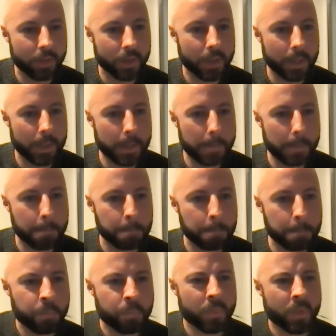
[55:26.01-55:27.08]
Um,
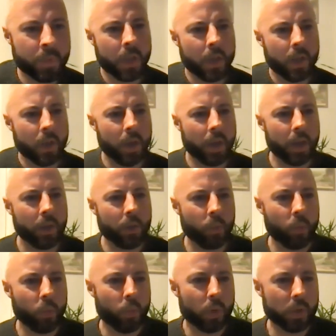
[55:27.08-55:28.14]
uh,
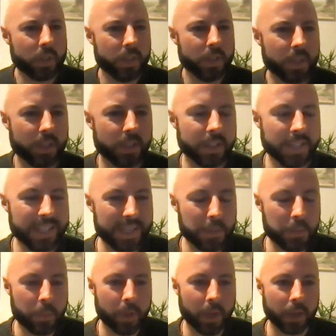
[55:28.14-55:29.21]
what do you think to the
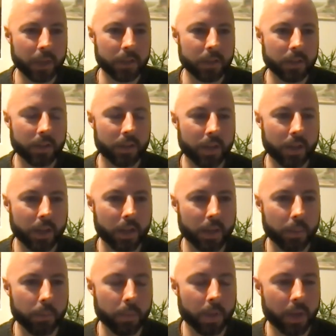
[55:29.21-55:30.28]
impact
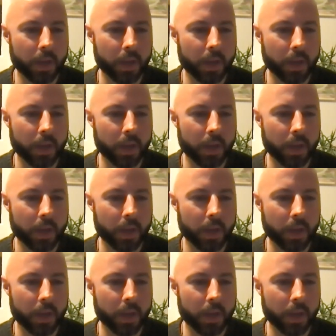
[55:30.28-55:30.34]
um,